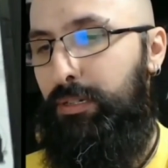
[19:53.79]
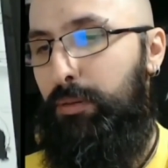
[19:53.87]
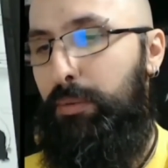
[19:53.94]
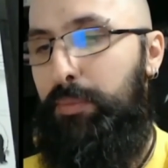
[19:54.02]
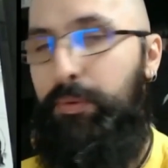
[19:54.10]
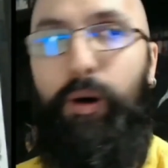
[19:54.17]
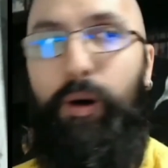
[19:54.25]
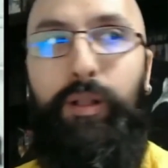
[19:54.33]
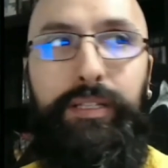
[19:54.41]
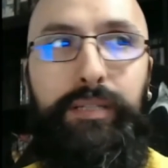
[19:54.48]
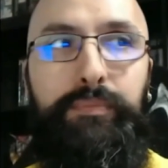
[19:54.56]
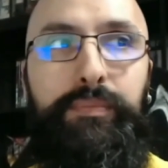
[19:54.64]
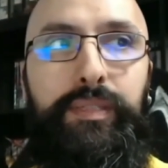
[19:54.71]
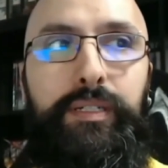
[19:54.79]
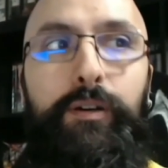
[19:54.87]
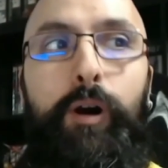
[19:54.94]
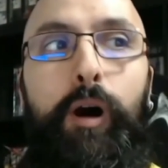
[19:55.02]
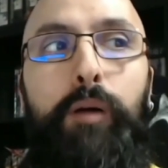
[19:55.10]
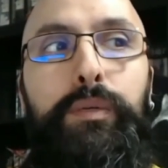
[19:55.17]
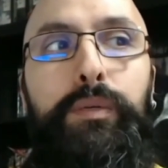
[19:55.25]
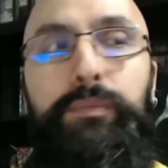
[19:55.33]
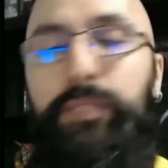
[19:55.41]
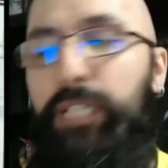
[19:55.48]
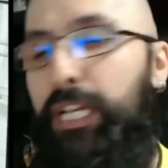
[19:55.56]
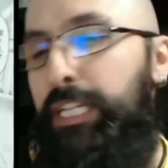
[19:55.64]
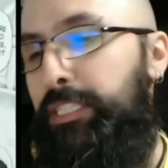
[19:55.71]
Or maybe all of them.
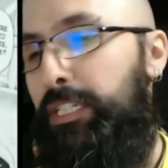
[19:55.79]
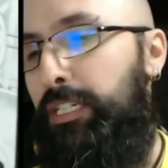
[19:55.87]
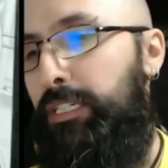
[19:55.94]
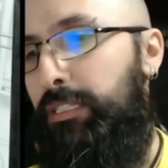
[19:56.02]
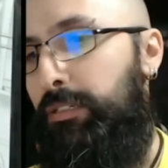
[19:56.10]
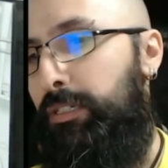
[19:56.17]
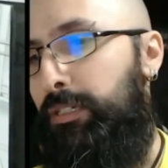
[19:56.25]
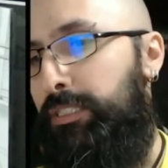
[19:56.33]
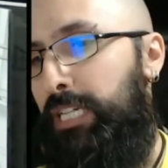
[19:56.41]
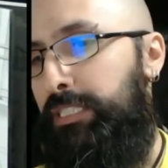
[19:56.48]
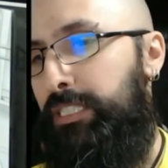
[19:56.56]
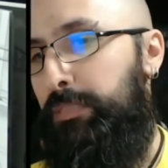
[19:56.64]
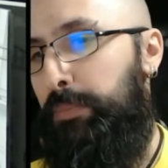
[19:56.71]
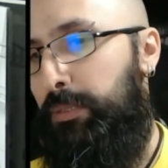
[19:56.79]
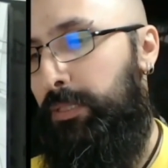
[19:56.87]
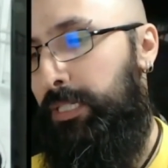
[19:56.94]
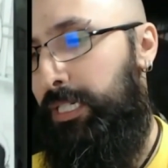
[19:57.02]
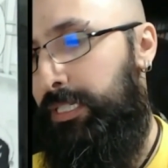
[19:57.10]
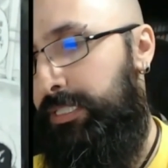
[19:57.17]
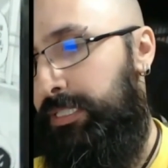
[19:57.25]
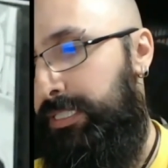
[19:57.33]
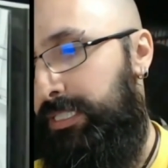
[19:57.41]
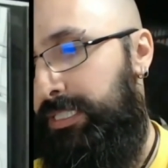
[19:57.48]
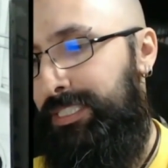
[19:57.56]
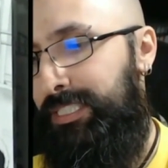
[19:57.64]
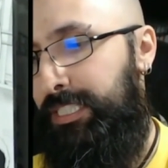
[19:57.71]
Homeroom teacher. Or is that just Midoriya?
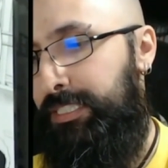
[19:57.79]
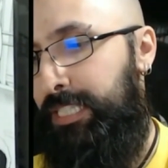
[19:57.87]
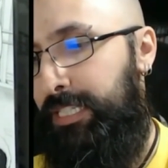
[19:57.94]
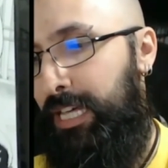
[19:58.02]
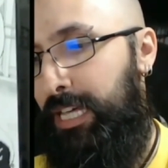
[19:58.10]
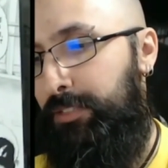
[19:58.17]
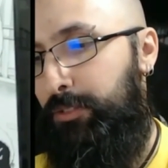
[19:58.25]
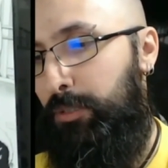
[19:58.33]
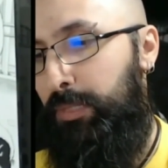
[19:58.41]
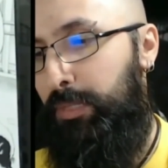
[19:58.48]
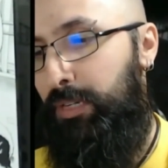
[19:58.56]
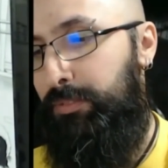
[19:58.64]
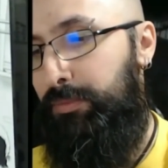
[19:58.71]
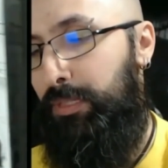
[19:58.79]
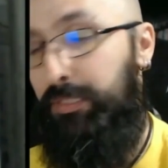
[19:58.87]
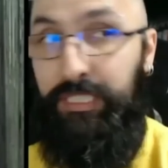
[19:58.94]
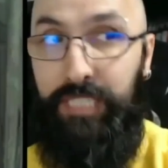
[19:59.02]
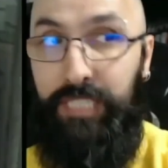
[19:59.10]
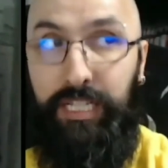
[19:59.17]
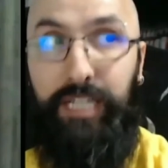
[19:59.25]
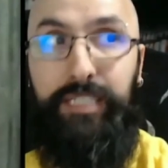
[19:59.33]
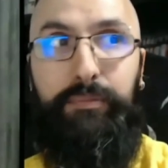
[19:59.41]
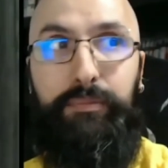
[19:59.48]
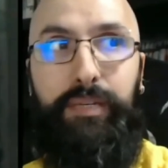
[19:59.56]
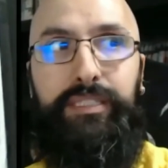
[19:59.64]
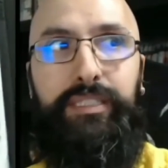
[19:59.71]
Things like that throw me off sometimes because I got
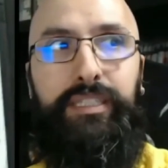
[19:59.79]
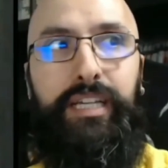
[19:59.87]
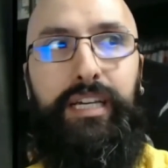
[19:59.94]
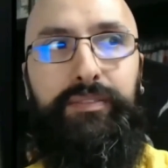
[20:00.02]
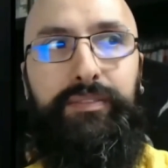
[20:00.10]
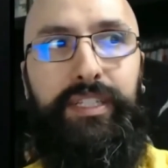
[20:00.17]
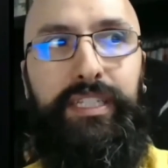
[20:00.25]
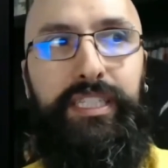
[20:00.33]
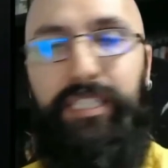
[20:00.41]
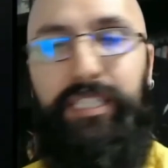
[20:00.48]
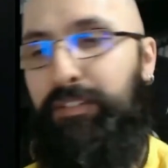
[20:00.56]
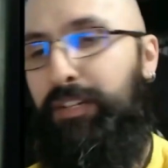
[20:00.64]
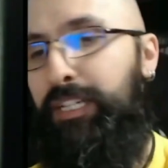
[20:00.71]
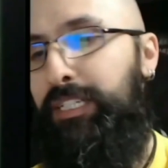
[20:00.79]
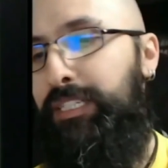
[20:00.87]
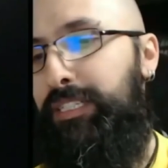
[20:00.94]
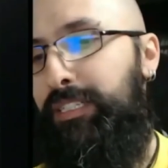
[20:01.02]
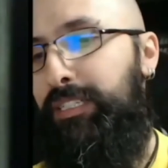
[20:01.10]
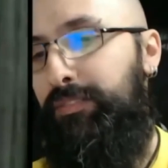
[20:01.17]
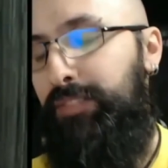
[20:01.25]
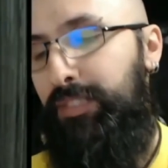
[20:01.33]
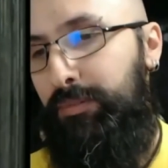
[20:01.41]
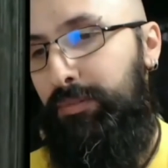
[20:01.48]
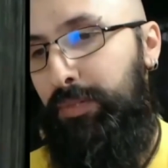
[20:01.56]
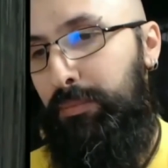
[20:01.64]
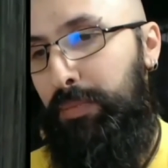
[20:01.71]
the Western kind of conditioning, right?
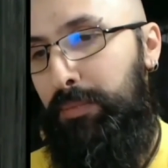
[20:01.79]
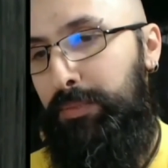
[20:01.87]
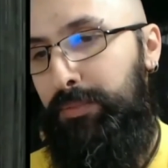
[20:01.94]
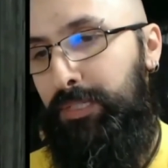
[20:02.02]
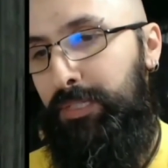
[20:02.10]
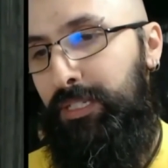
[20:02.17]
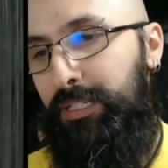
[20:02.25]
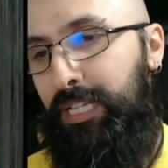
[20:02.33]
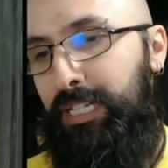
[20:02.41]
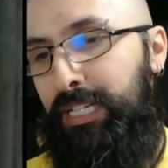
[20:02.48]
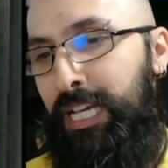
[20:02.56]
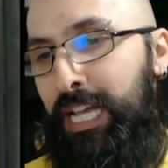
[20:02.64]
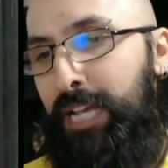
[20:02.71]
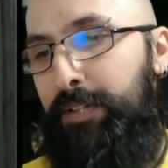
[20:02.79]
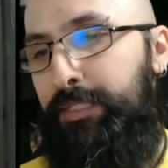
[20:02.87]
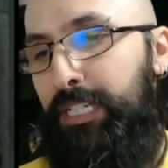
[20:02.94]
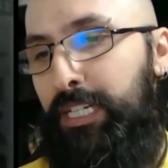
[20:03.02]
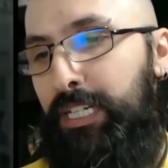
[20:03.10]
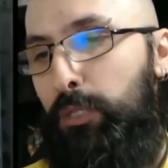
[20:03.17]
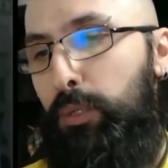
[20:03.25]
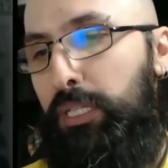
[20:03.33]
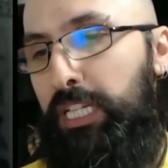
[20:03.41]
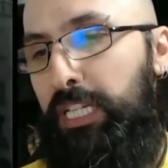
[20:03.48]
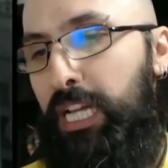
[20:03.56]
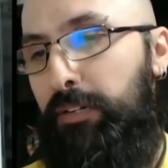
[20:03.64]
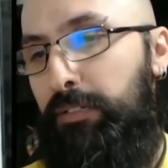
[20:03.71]
The way the bubbles work and all that. Anyways,
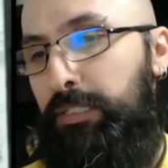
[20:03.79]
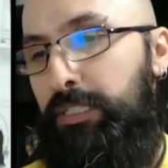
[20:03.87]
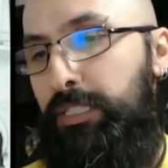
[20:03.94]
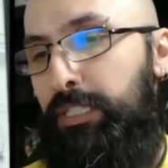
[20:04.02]
quickly now.